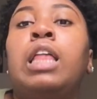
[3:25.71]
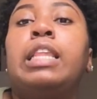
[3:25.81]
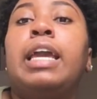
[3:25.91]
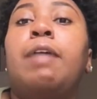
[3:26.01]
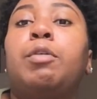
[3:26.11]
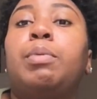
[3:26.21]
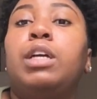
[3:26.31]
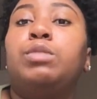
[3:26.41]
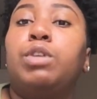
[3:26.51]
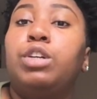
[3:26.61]
They have a
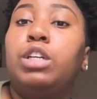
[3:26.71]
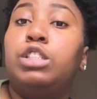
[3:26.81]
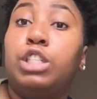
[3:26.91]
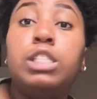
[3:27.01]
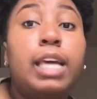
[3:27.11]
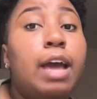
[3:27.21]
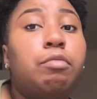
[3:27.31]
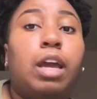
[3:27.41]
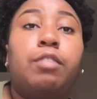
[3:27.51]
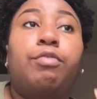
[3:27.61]
place where you could just
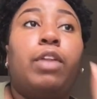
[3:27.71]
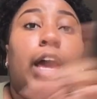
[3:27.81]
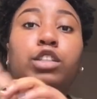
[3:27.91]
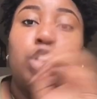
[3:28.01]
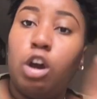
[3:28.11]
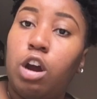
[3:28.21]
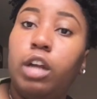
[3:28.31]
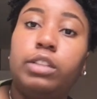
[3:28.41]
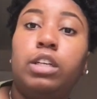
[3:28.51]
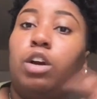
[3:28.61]
have like
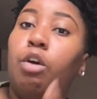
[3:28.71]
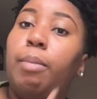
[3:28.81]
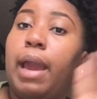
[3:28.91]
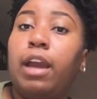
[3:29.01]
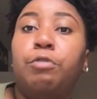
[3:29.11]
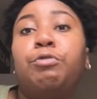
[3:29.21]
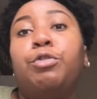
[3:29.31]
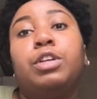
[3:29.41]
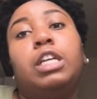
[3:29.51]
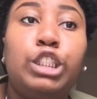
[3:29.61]
flashcards and go back and
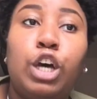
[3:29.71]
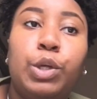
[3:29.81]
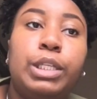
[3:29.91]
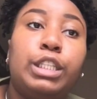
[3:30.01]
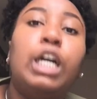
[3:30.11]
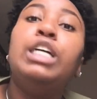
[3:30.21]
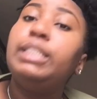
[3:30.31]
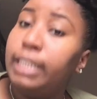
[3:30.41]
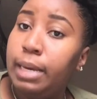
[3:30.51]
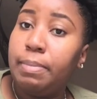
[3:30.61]
forth. So the
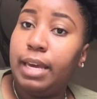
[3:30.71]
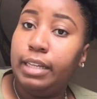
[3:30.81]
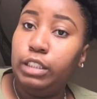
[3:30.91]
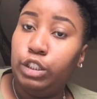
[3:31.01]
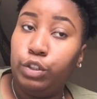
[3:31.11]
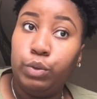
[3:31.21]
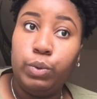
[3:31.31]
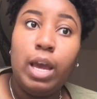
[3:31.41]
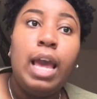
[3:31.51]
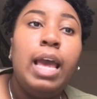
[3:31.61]
third tip is
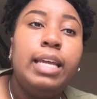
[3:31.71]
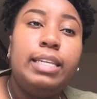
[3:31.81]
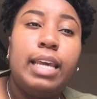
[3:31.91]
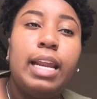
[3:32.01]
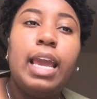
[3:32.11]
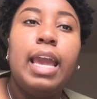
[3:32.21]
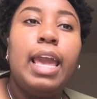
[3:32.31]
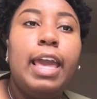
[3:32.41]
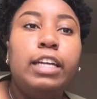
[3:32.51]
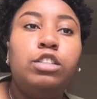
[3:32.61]
to
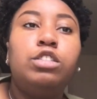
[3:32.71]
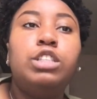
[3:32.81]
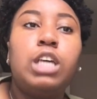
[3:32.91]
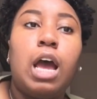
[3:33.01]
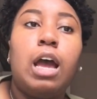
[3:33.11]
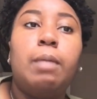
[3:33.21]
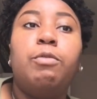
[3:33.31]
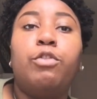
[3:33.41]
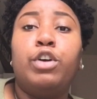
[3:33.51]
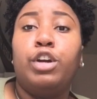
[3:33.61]
dedicate extra time
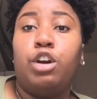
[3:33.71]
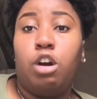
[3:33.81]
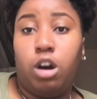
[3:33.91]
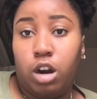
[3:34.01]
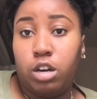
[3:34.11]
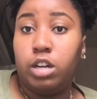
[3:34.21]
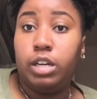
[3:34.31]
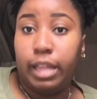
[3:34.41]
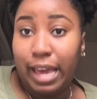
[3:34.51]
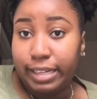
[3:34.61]
for your harder
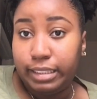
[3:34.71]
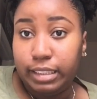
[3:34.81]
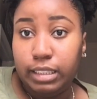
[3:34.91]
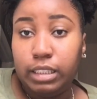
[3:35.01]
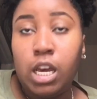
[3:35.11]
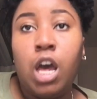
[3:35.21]
classes.